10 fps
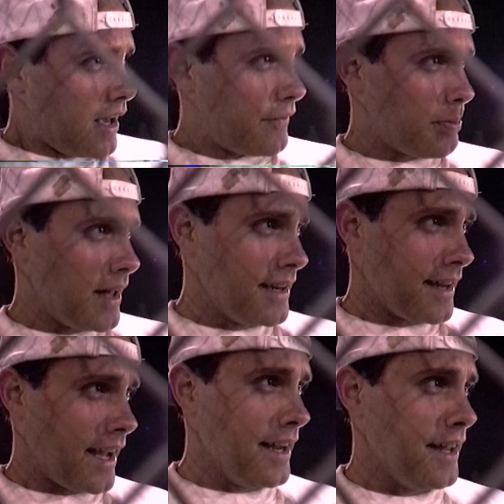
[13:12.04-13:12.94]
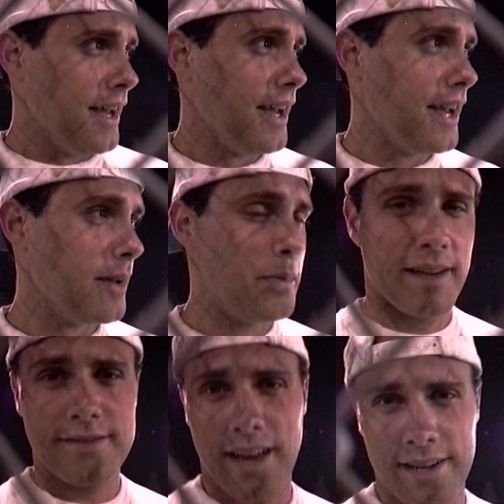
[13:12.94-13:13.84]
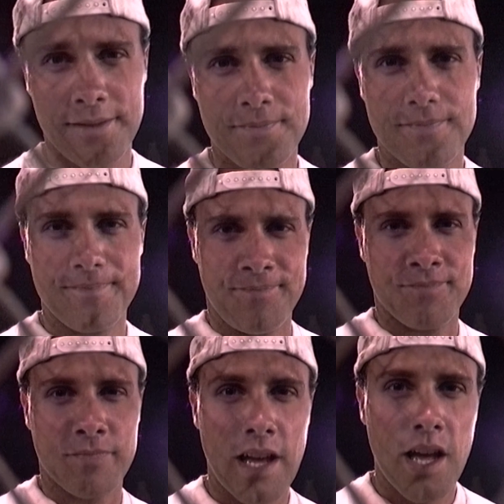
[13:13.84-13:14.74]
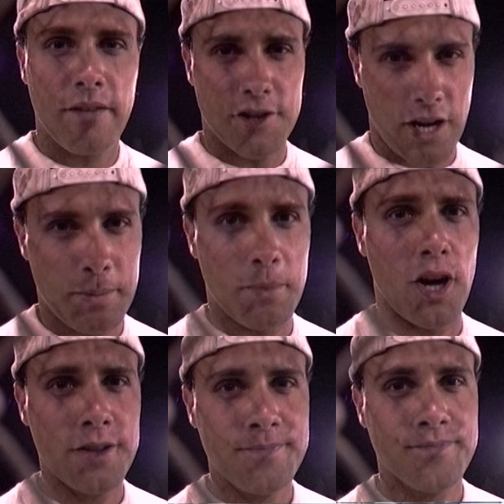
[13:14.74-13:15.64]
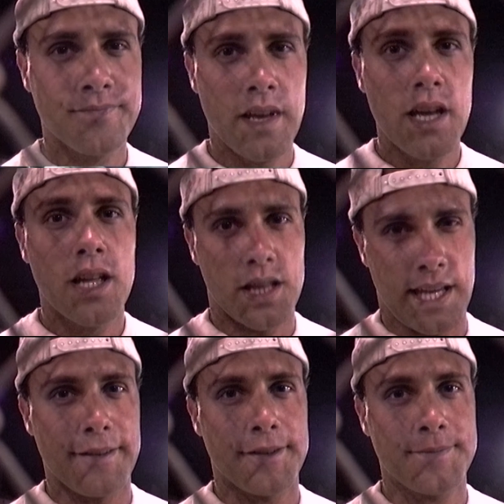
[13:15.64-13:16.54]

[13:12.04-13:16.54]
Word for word: If I play tonight, be excited. If I drop a ball, leave.